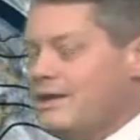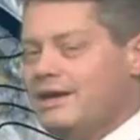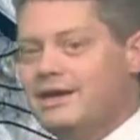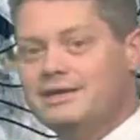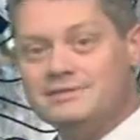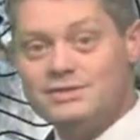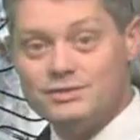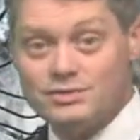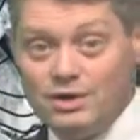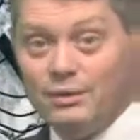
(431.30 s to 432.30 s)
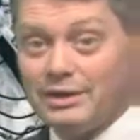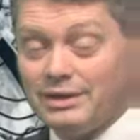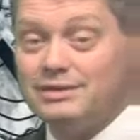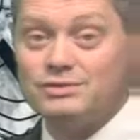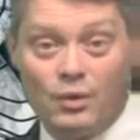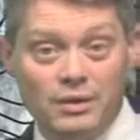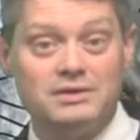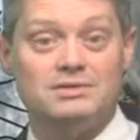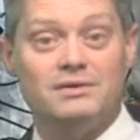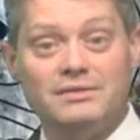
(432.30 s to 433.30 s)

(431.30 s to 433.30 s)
And it's still snowing, and it's going to snow.